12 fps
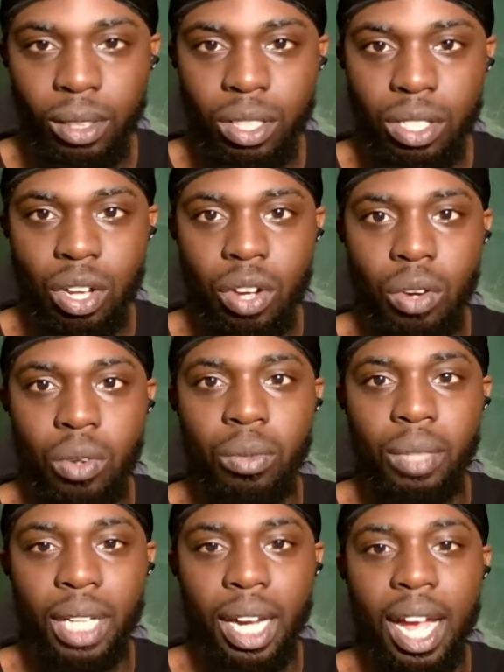So
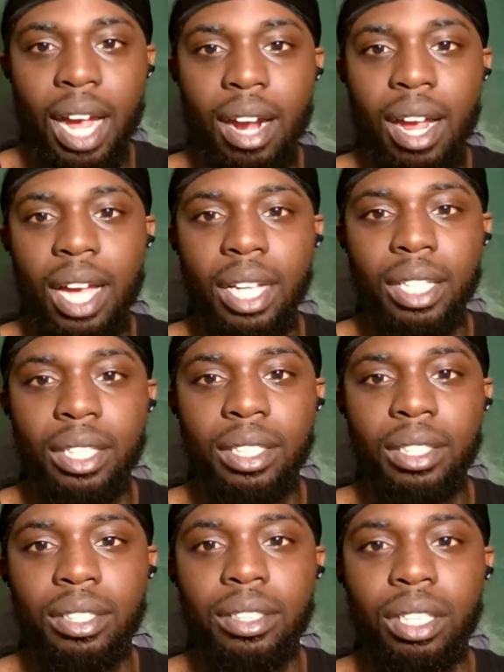we got a higher high
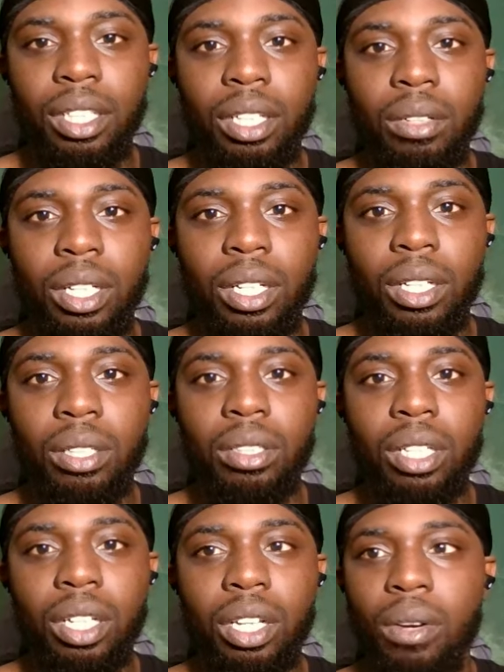here, a lower low,
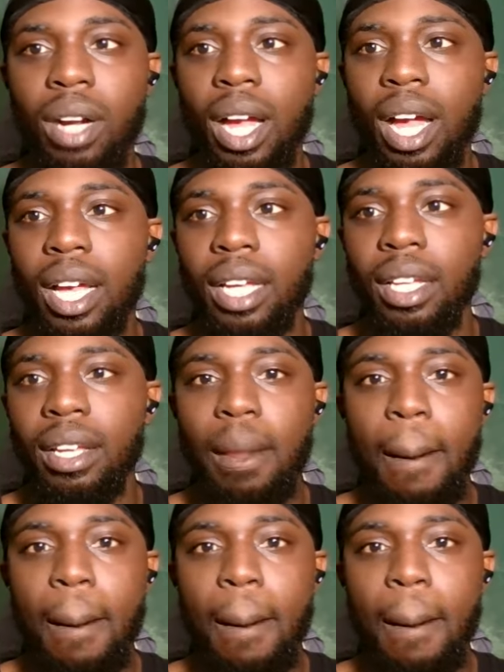a lower high,